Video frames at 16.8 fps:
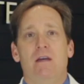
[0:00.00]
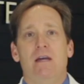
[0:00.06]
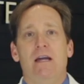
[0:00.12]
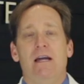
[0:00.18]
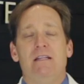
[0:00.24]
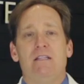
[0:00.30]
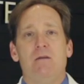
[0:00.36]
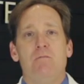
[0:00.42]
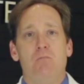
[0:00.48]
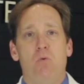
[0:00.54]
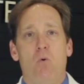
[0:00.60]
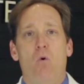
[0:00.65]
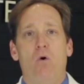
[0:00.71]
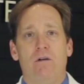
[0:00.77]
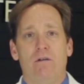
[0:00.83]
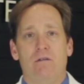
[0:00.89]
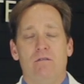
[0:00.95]
It's
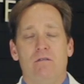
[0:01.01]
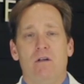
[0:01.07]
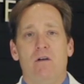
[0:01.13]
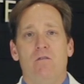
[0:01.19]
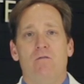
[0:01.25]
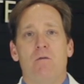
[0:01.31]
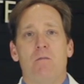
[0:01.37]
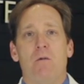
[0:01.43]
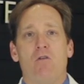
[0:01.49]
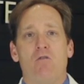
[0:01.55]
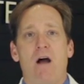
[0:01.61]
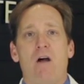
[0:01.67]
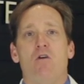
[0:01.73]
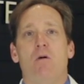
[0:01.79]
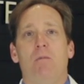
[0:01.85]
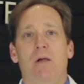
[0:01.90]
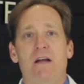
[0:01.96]
important from a
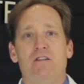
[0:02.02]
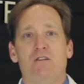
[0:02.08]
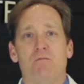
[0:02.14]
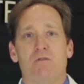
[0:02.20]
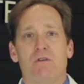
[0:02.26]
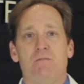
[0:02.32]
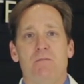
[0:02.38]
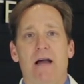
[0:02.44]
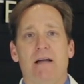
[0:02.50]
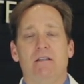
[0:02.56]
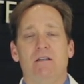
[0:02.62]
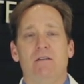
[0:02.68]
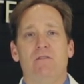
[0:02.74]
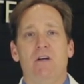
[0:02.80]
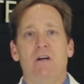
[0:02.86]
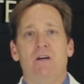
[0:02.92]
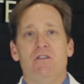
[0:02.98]
cryoablation perspective
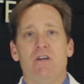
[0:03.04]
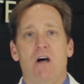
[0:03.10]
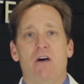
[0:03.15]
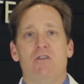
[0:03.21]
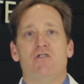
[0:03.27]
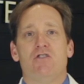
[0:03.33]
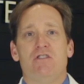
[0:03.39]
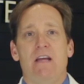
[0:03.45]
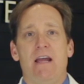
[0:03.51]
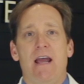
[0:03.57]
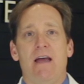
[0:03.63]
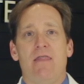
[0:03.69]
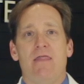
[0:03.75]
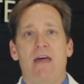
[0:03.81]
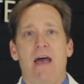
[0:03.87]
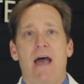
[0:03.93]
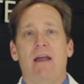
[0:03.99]
to
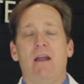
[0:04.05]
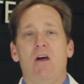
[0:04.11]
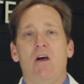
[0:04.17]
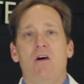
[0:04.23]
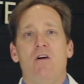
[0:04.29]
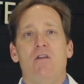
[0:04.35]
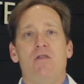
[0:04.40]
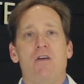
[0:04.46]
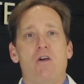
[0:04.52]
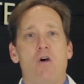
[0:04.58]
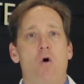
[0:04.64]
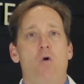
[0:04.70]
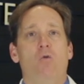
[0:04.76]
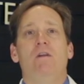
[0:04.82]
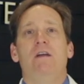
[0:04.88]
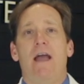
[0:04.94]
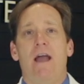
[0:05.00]
understand that the
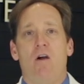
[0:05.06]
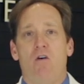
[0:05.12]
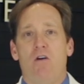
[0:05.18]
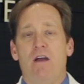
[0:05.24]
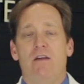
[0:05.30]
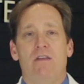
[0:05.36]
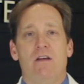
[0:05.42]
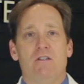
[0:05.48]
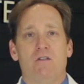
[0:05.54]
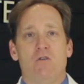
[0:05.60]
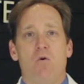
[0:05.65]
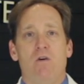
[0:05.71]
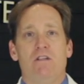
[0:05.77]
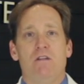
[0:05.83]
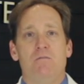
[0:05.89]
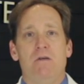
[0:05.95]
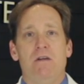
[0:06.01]
only area that's
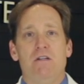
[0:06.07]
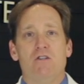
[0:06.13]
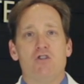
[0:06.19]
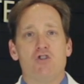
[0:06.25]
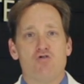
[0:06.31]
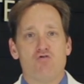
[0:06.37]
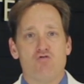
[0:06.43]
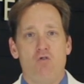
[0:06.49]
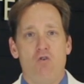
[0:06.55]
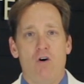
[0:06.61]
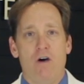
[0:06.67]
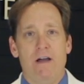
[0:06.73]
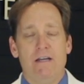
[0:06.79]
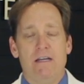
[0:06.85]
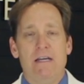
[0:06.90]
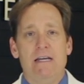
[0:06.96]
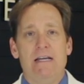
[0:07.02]
going to be
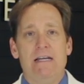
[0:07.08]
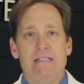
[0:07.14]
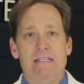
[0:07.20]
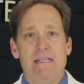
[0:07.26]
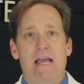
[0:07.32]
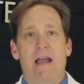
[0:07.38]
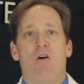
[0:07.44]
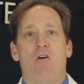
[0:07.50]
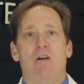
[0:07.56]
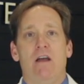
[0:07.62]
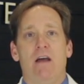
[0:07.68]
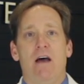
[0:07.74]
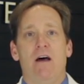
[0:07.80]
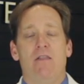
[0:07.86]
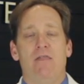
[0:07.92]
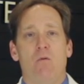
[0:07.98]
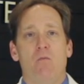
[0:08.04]
destroyed is the
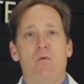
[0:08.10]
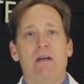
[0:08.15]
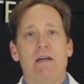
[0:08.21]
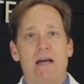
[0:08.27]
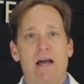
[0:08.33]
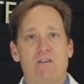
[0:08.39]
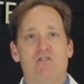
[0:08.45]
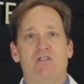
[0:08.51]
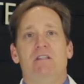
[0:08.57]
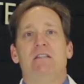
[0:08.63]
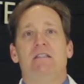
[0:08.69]
area that we can actually